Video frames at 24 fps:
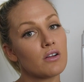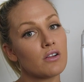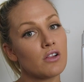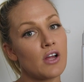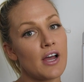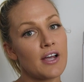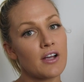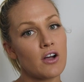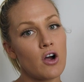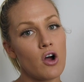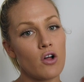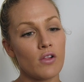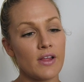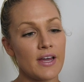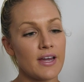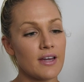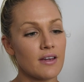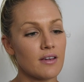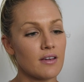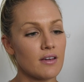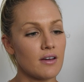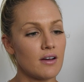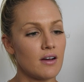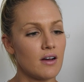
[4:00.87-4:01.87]

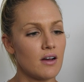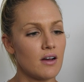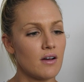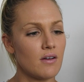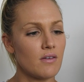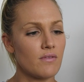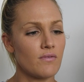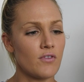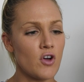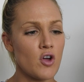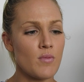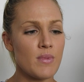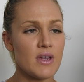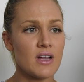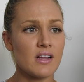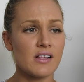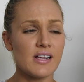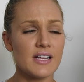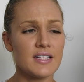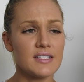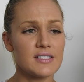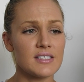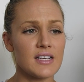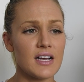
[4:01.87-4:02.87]
Glycolic Foaming
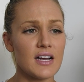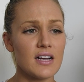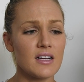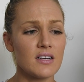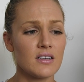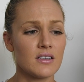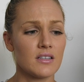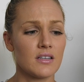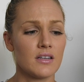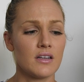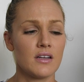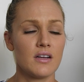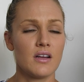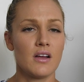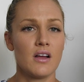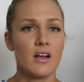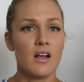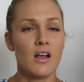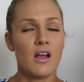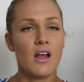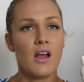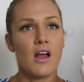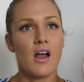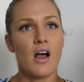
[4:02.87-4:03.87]
Cleanser.
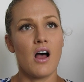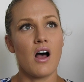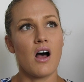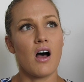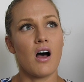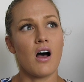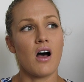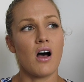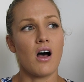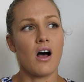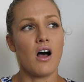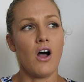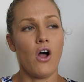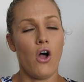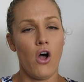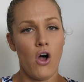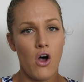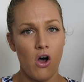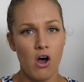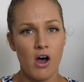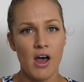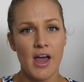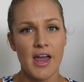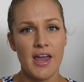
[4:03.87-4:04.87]

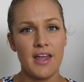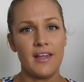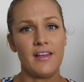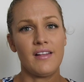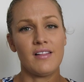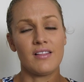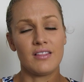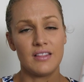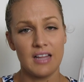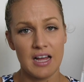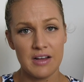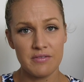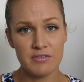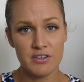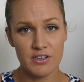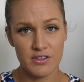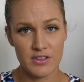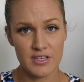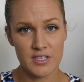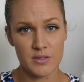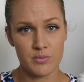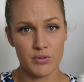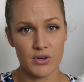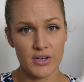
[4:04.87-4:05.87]
I loved
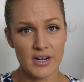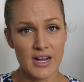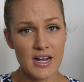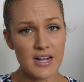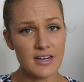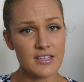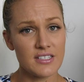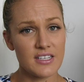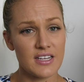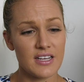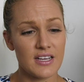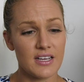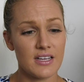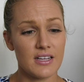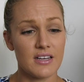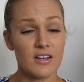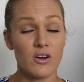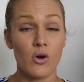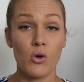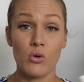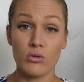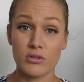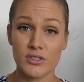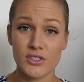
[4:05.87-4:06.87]
this product.
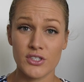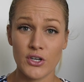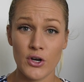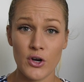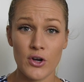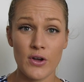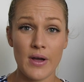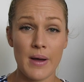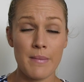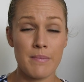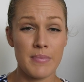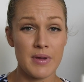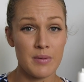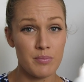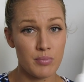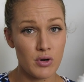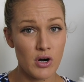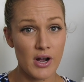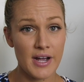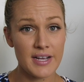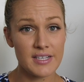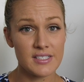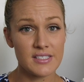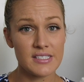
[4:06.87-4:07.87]
Also a bit
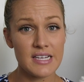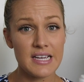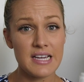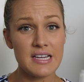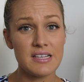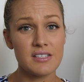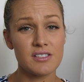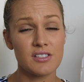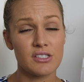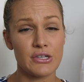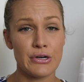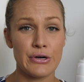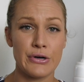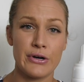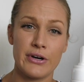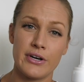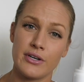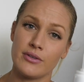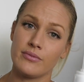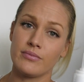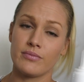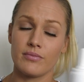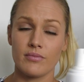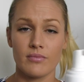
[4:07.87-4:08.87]
pricey,
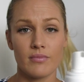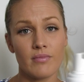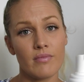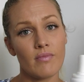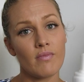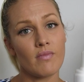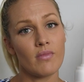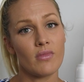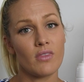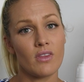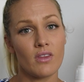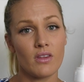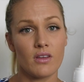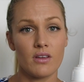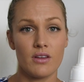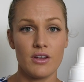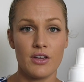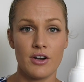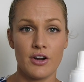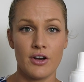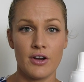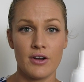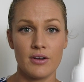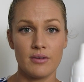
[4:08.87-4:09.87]
so,
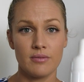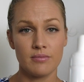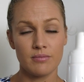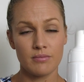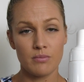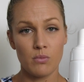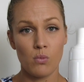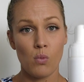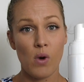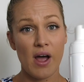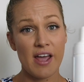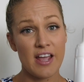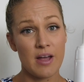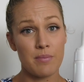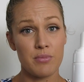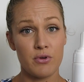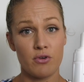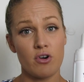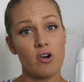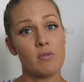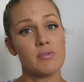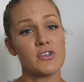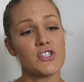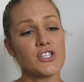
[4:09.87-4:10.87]
you know, weigh up
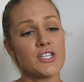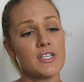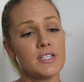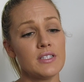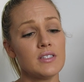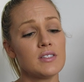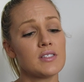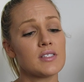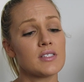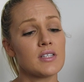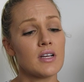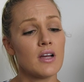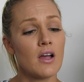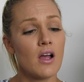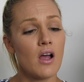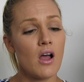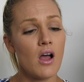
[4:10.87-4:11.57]
your options.